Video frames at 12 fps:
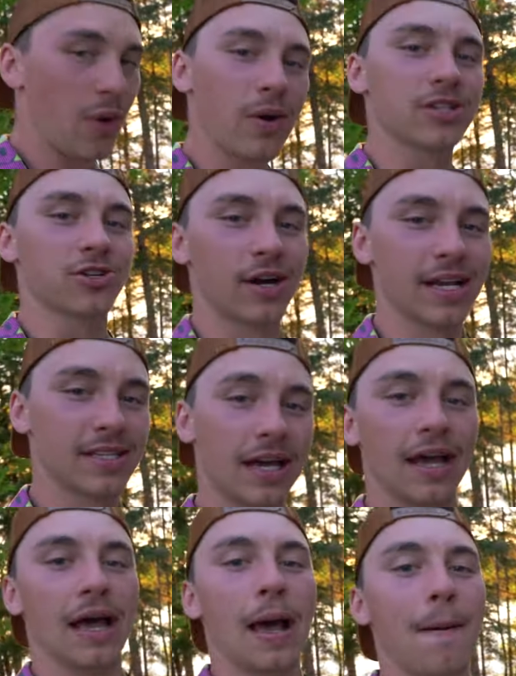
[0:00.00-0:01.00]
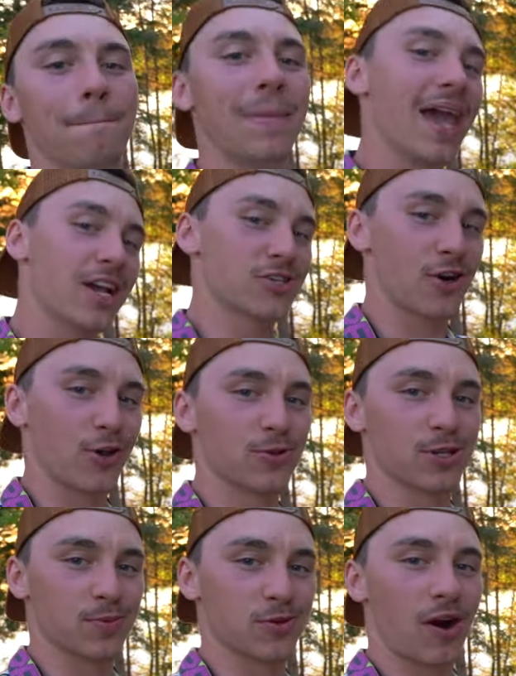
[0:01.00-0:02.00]
It was great. Make sure
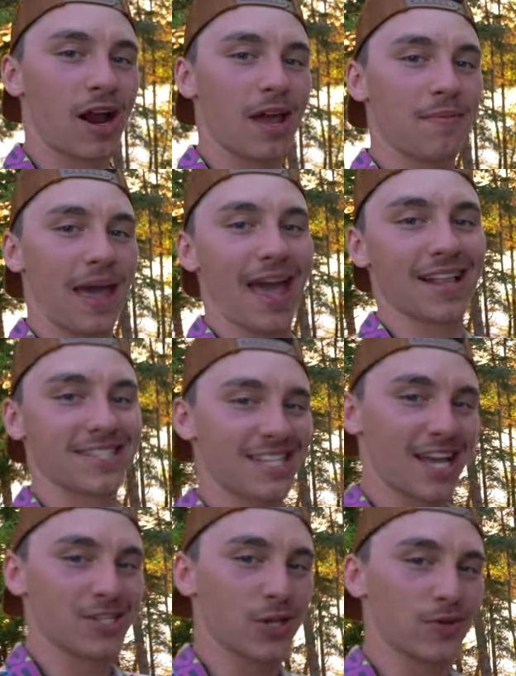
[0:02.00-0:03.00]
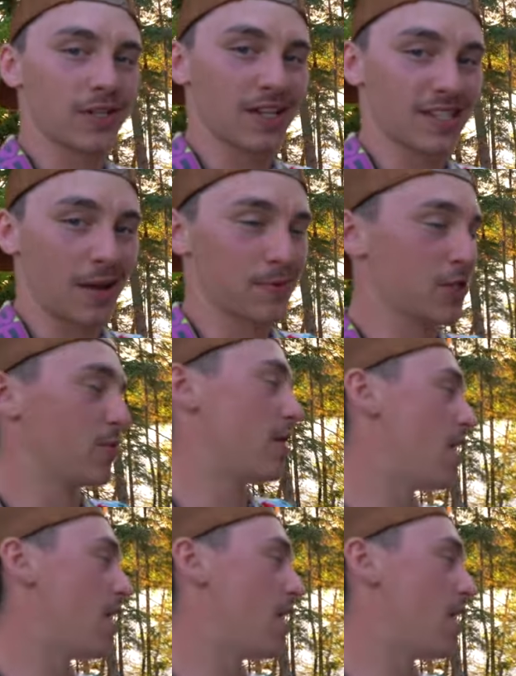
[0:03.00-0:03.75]
you subscribe and stay tuned to the next episode